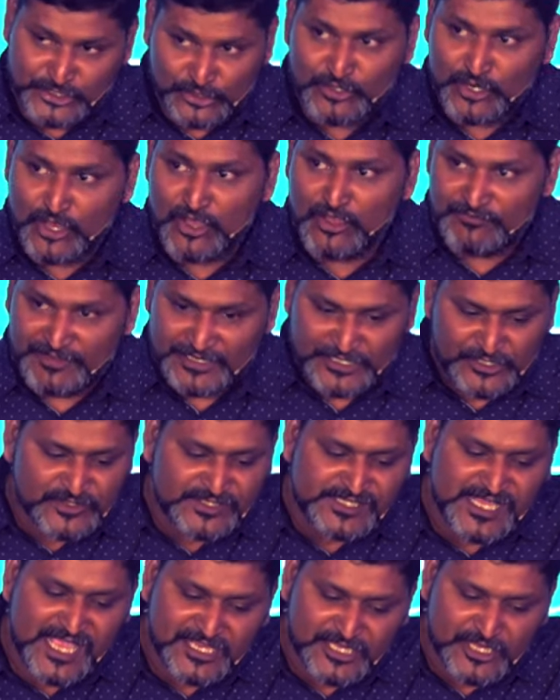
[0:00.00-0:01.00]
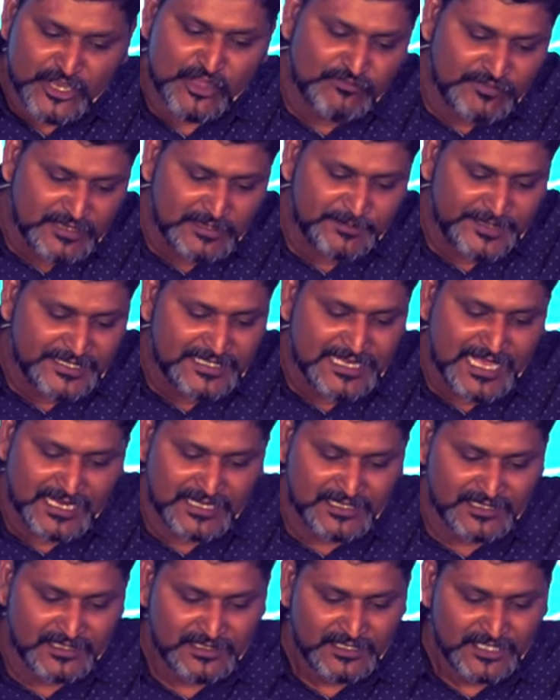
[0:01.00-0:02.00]
Did you know when you say your will be
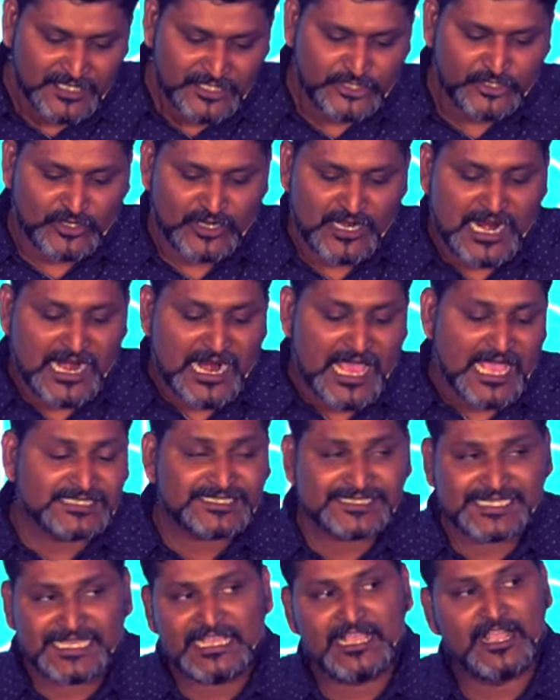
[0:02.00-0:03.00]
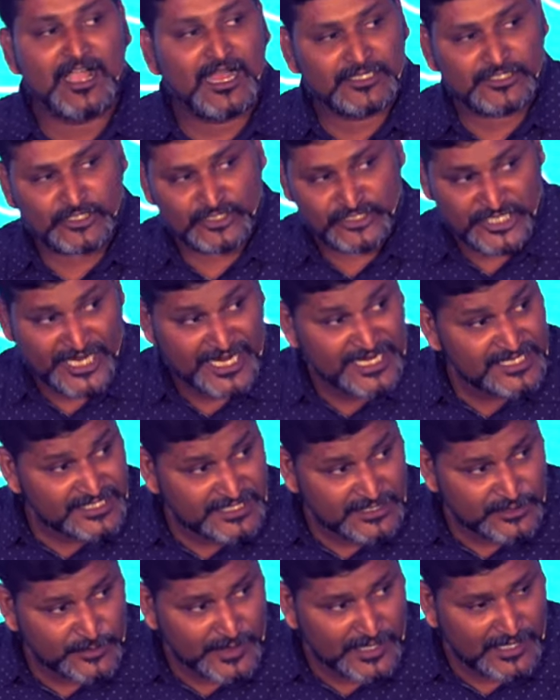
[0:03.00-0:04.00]
done, you're not asking God to
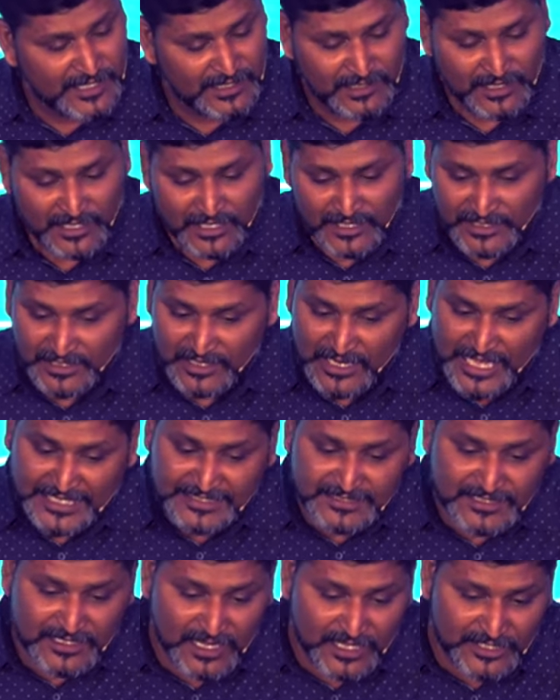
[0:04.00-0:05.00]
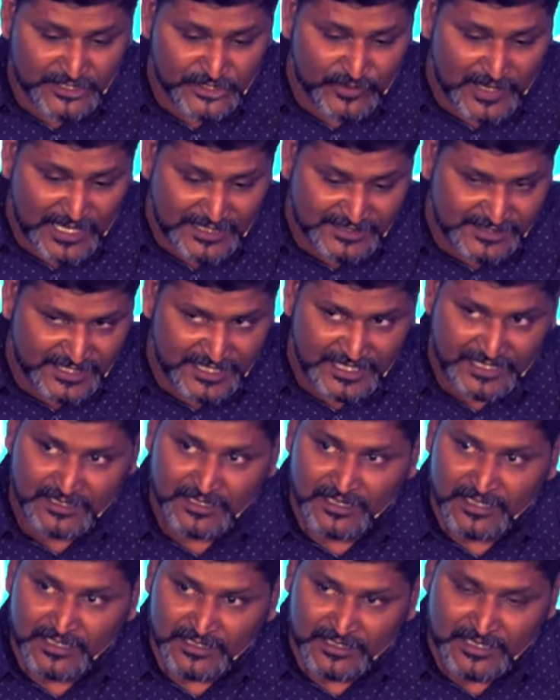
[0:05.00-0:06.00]
change his will, neither are you
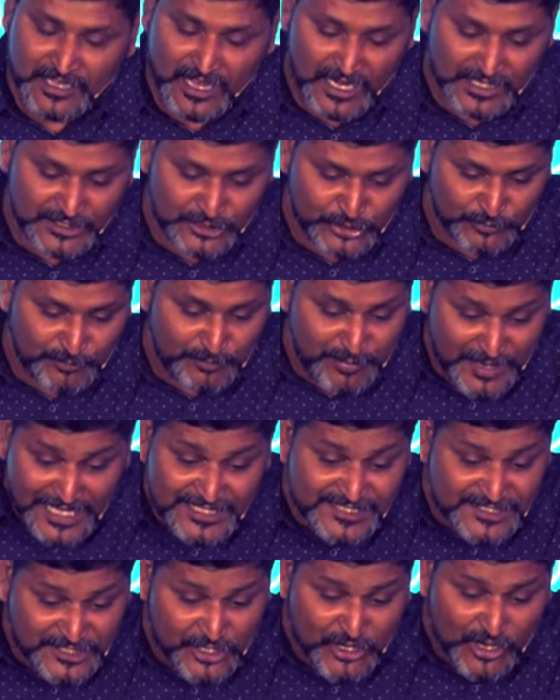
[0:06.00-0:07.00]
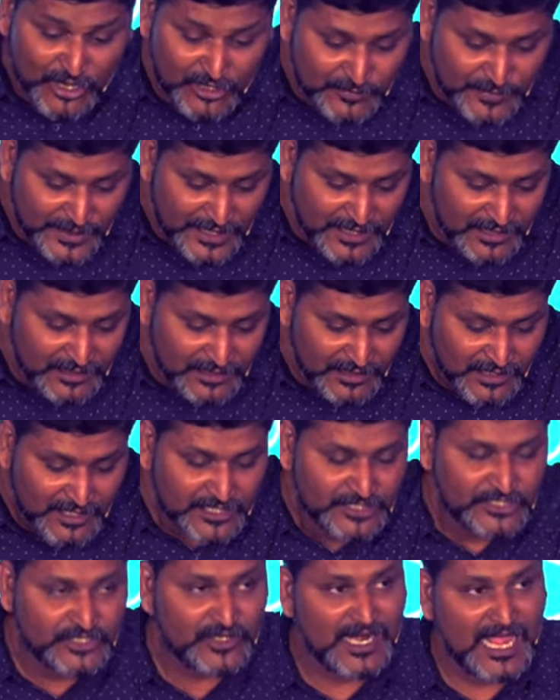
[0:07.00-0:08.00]
asking God to bless your
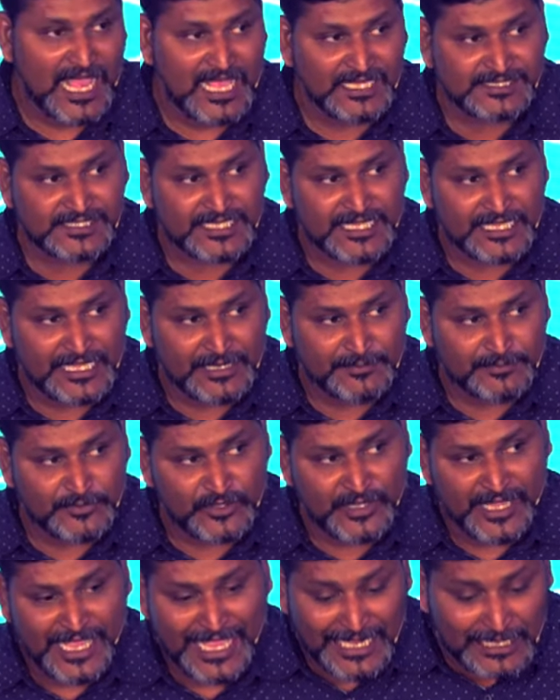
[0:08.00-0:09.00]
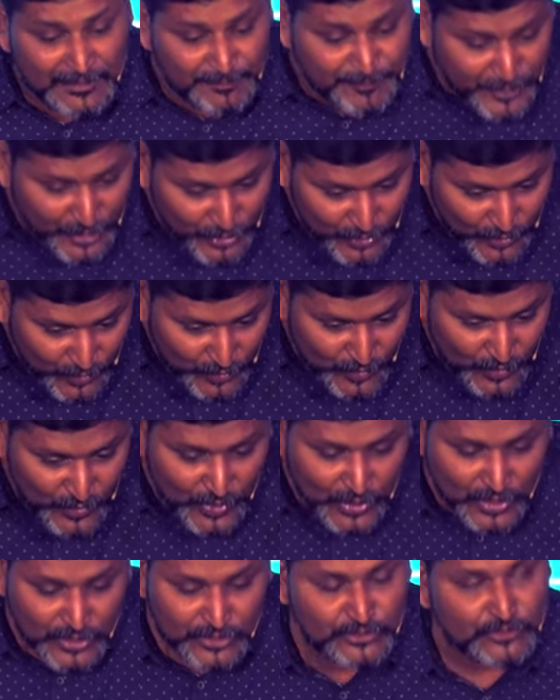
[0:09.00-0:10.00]
will, you're asking him to help
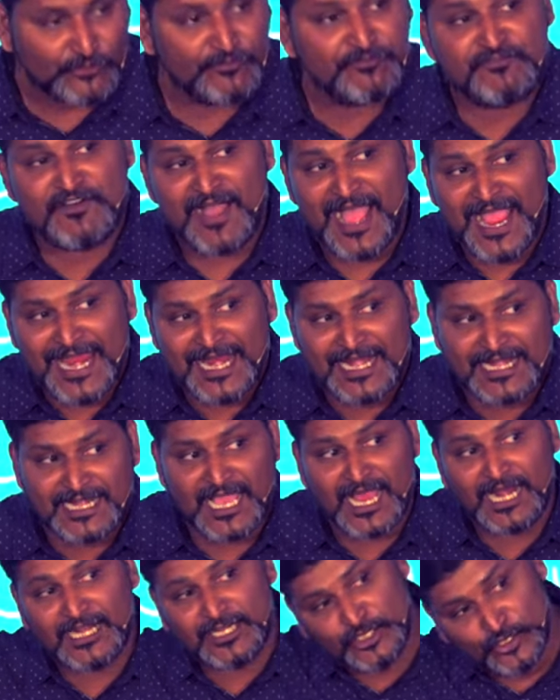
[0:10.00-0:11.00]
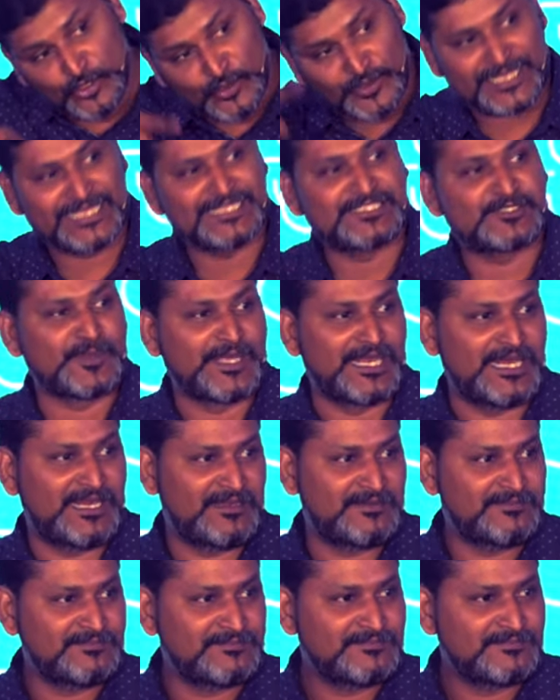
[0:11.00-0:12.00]
you to find and do His
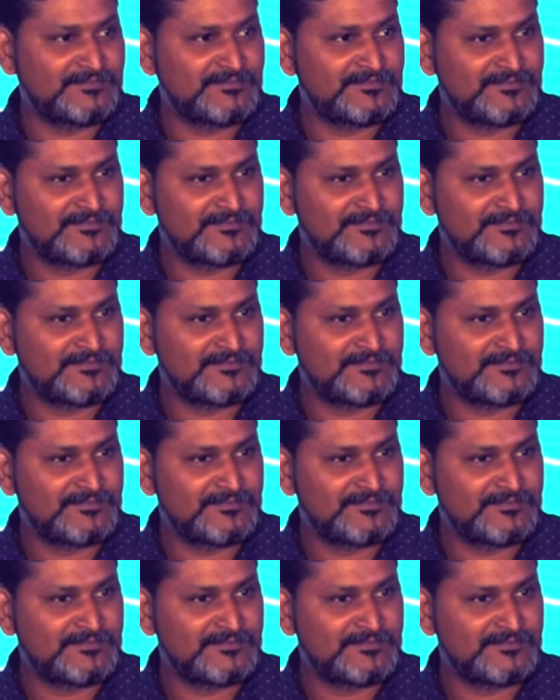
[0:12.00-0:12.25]
will.